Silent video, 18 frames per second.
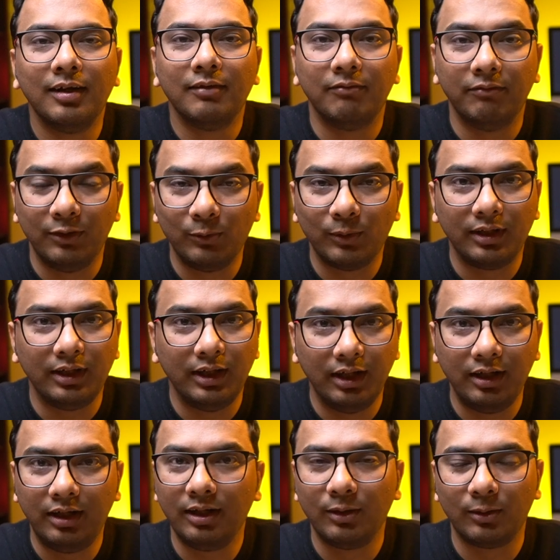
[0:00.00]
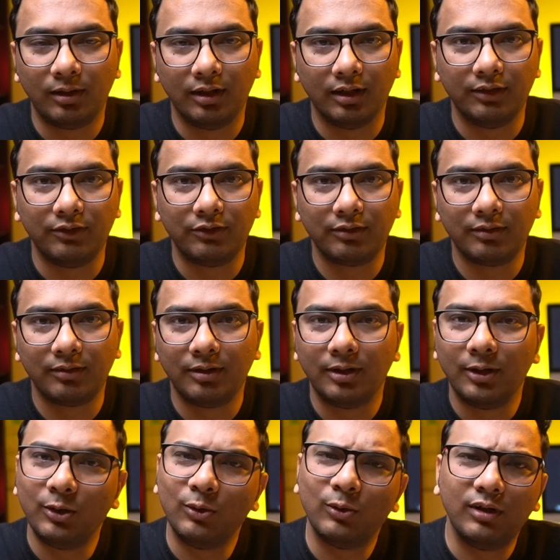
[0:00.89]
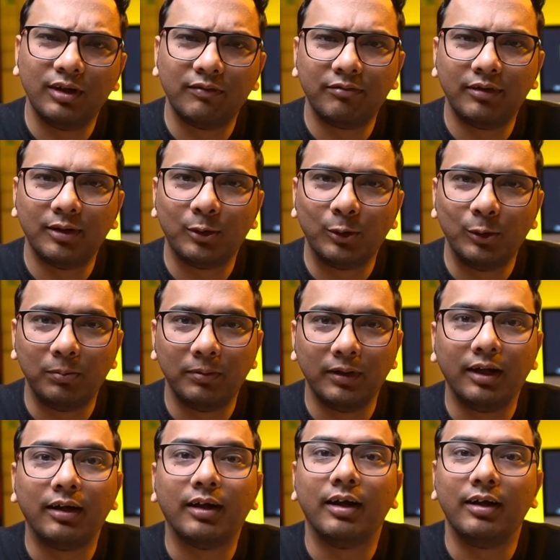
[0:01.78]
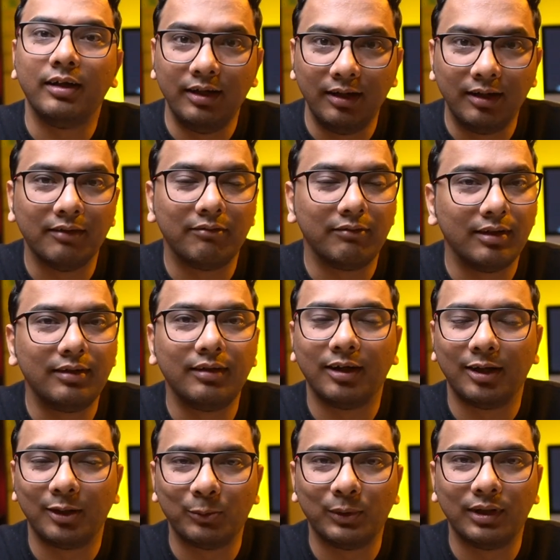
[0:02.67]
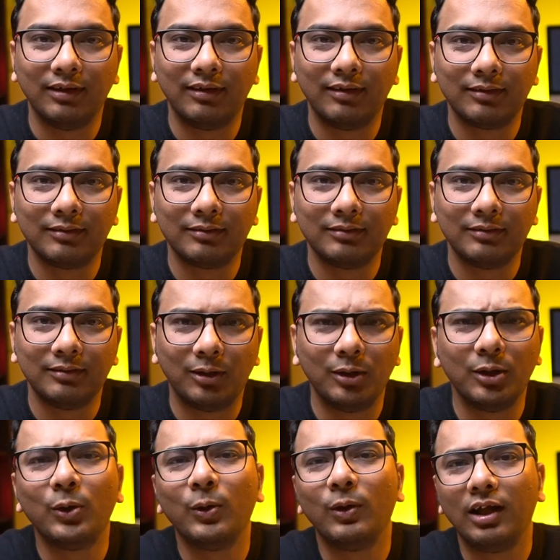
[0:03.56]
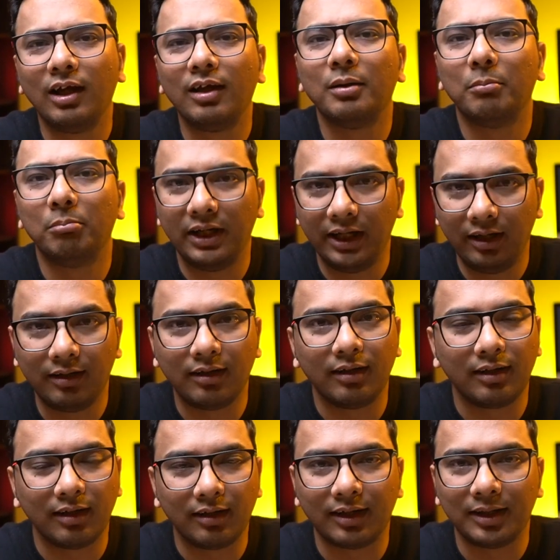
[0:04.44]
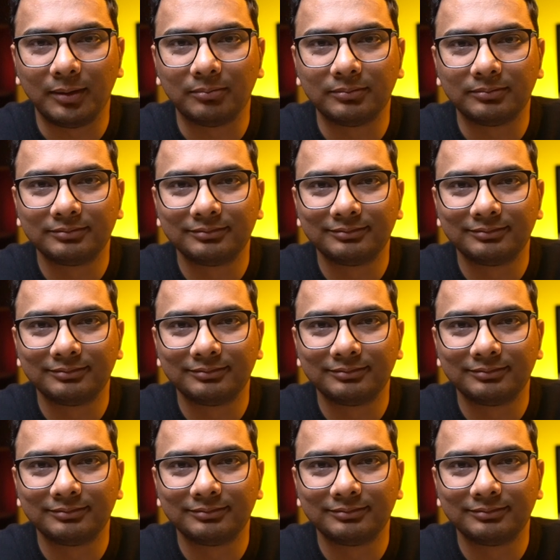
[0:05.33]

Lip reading: When you are eating your lunch, do you lift the whole plate and eat everything at once? Or do you take a bite at a time?